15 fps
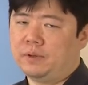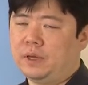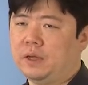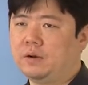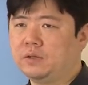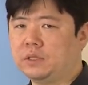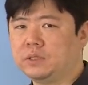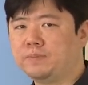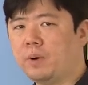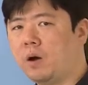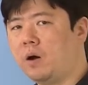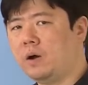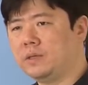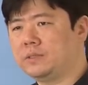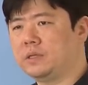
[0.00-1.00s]
You cannot just
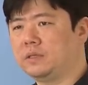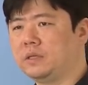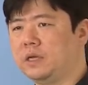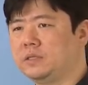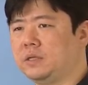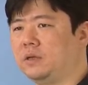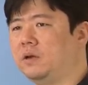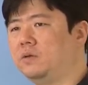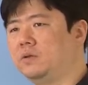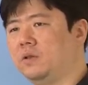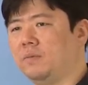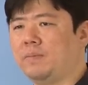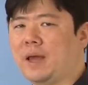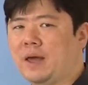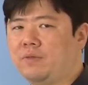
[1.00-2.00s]
pause the test and go to
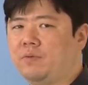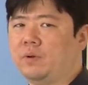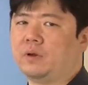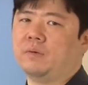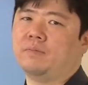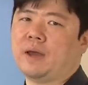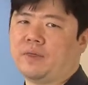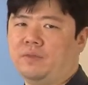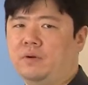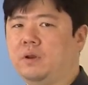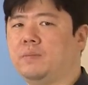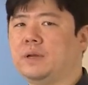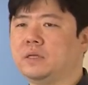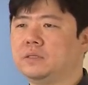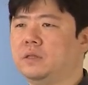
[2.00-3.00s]
the bathroom and come back 30
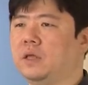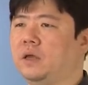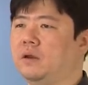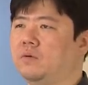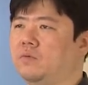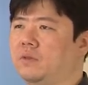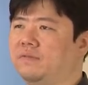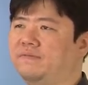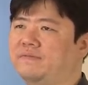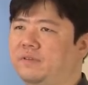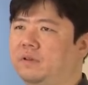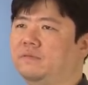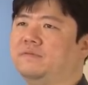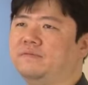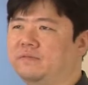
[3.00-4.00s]
minutes later with
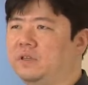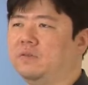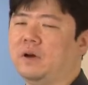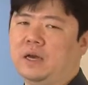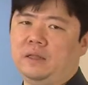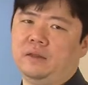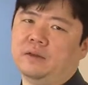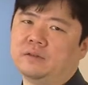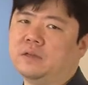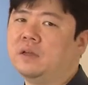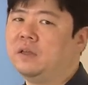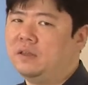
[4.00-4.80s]
full of new ideas.